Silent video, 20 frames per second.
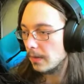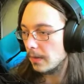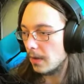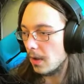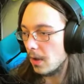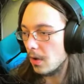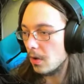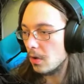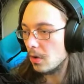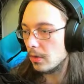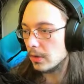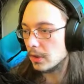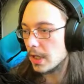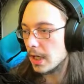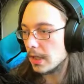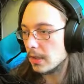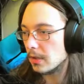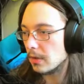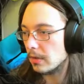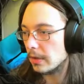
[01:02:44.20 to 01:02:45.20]
Oh,
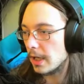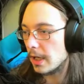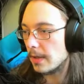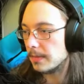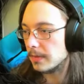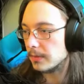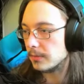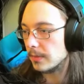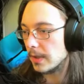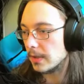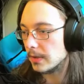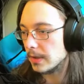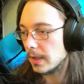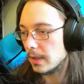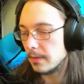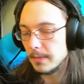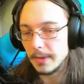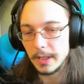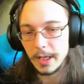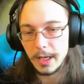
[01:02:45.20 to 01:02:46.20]
enchanted gold apples, rarest
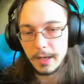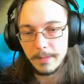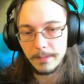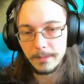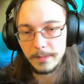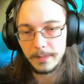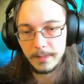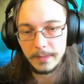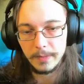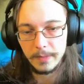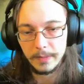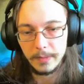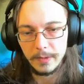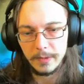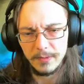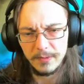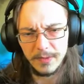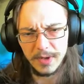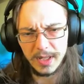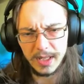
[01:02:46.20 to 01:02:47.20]
item in game.
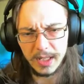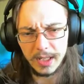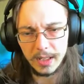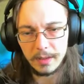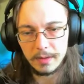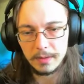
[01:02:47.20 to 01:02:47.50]
Really?